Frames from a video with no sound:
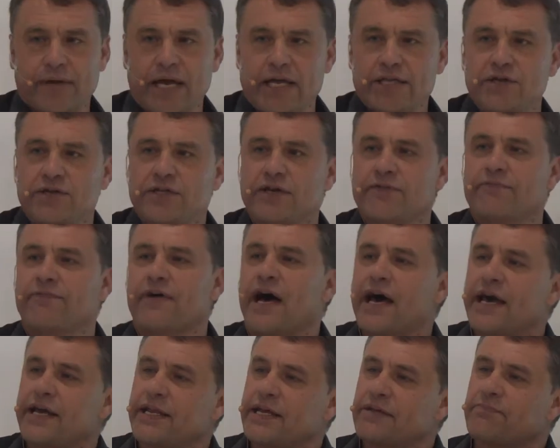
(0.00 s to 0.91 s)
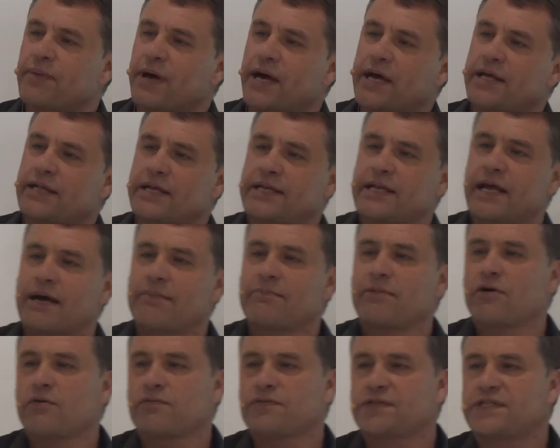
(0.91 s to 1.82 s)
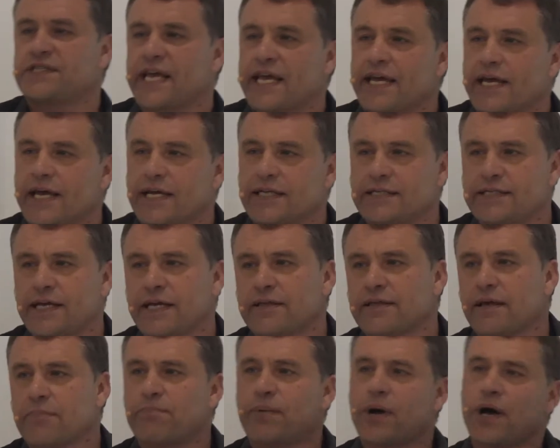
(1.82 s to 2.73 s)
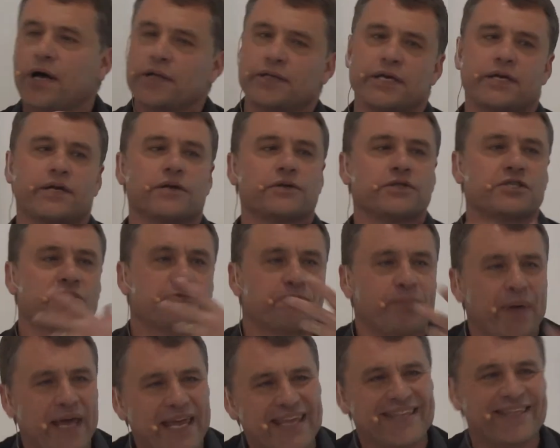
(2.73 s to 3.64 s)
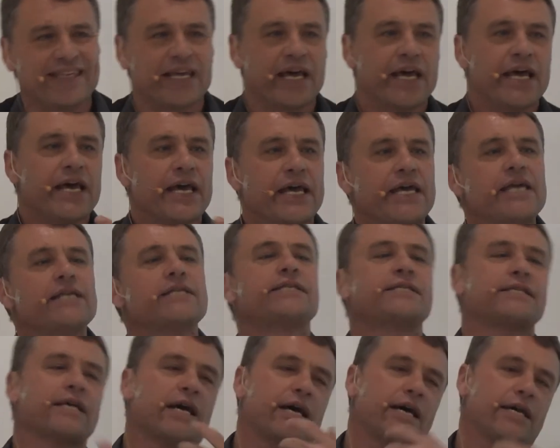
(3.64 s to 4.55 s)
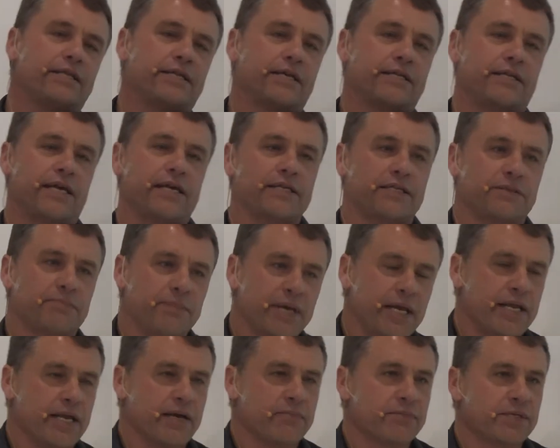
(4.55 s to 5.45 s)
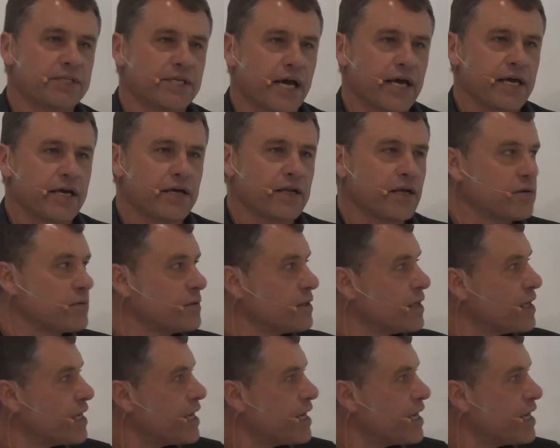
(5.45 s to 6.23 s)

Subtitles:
and you divide it by the number of seconds that the particles spent inside the dense medium cyclone,